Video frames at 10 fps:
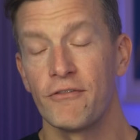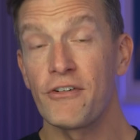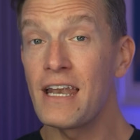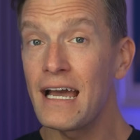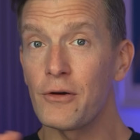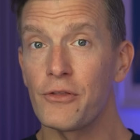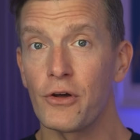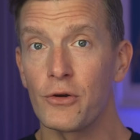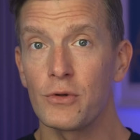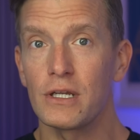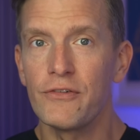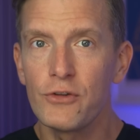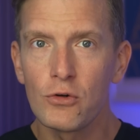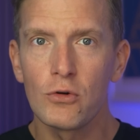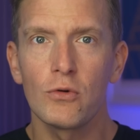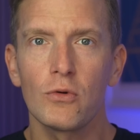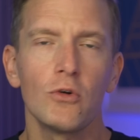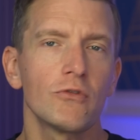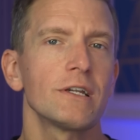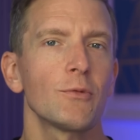For now, though, if you're
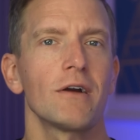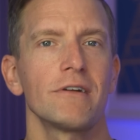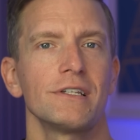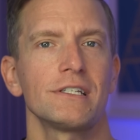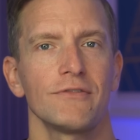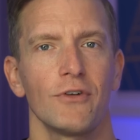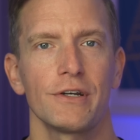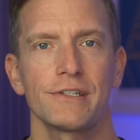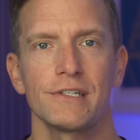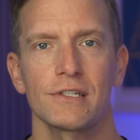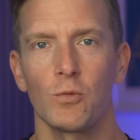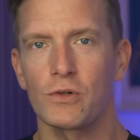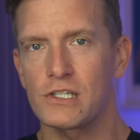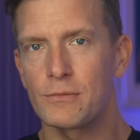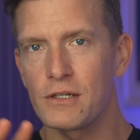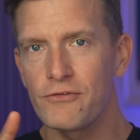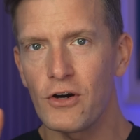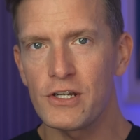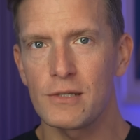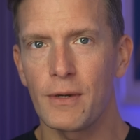already wearing these devices and want some
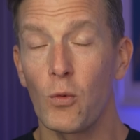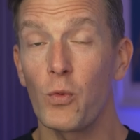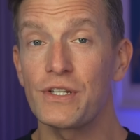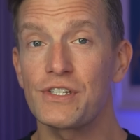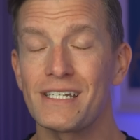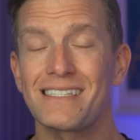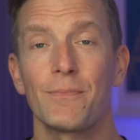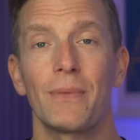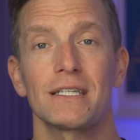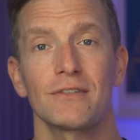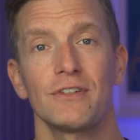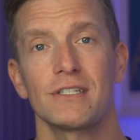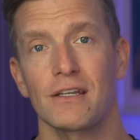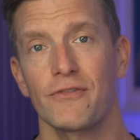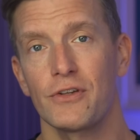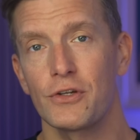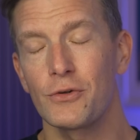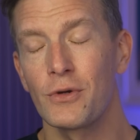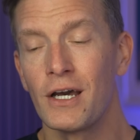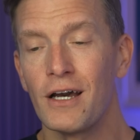advice about which is the best fitting for
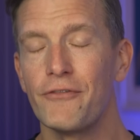you,